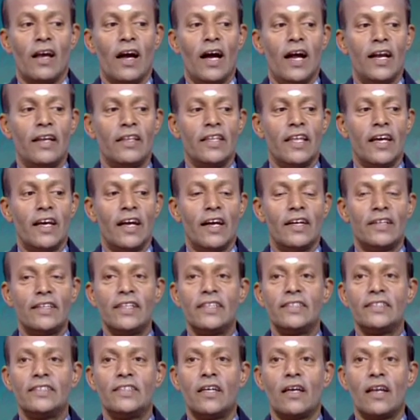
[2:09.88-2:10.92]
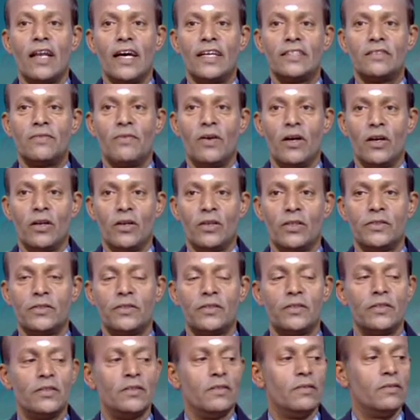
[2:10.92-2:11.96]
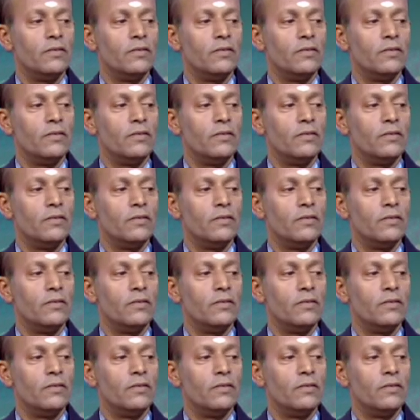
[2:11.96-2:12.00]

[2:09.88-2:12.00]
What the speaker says: And the contents are as follows.